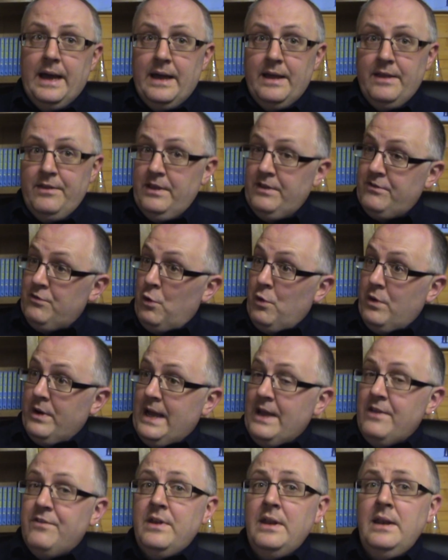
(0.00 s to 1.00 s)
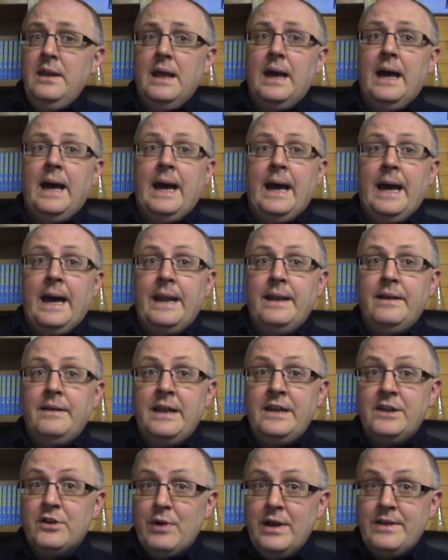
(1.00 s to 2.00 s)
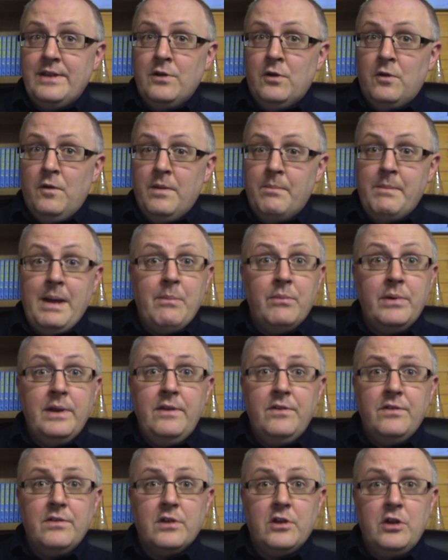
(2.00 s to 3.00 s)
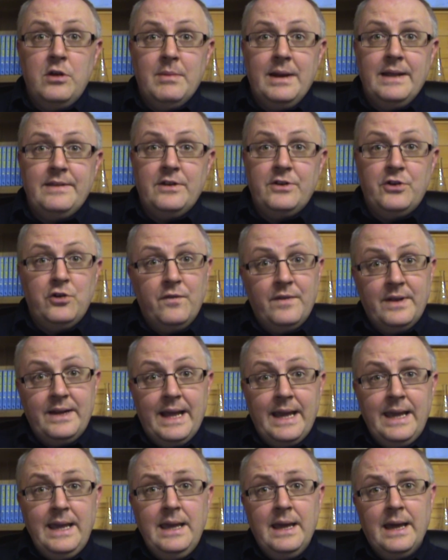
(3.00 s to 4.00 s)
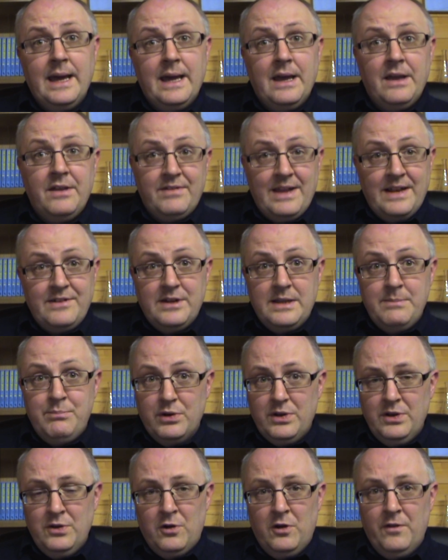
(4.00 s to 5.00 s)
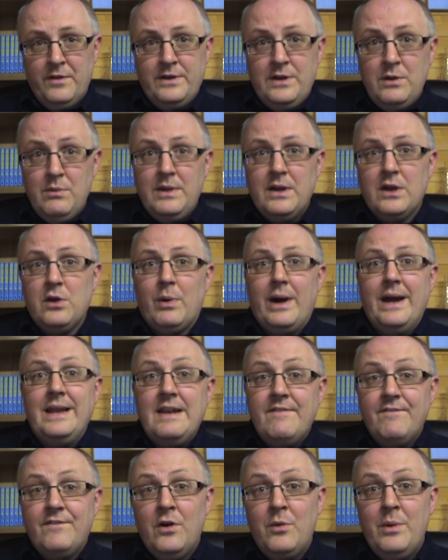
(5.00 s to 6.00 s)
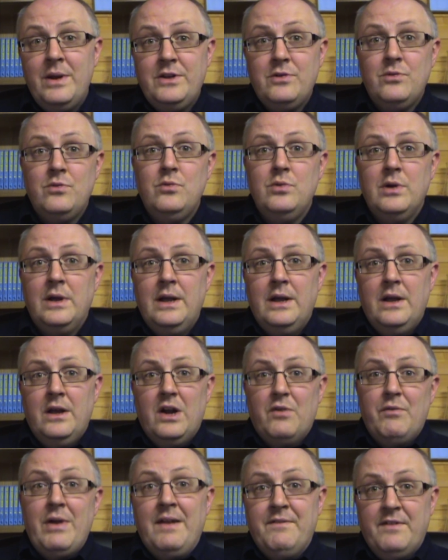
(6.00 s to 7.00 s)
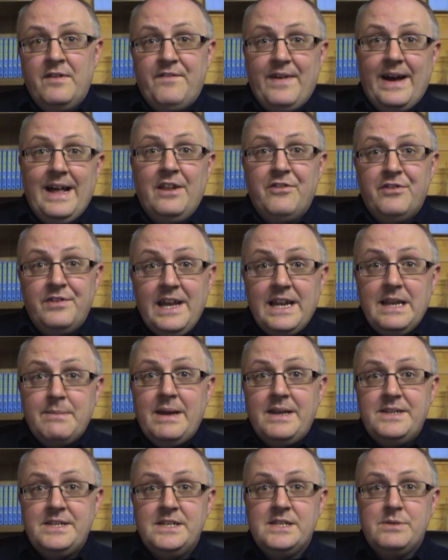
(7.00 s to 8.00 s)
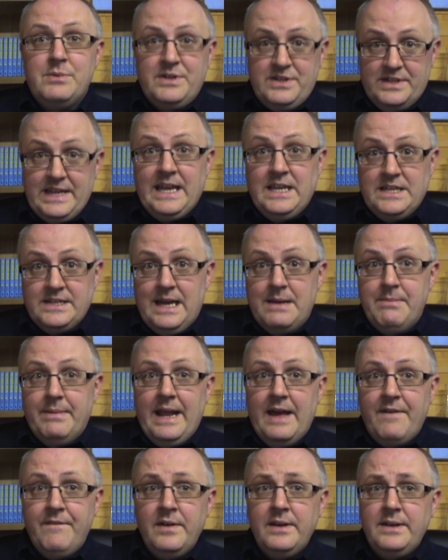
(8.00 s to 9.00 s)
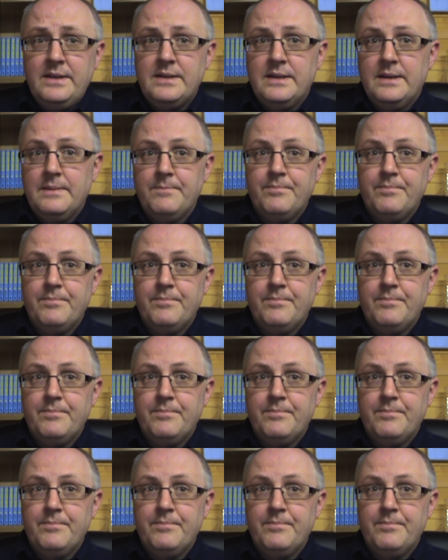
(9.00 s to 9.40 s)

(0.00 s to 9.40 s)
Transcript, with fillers: it's organizing and integrating all the memories accumulated during the day, uh, essentially putting all the newly acquired info into relevant files and databases, which takes time and effort.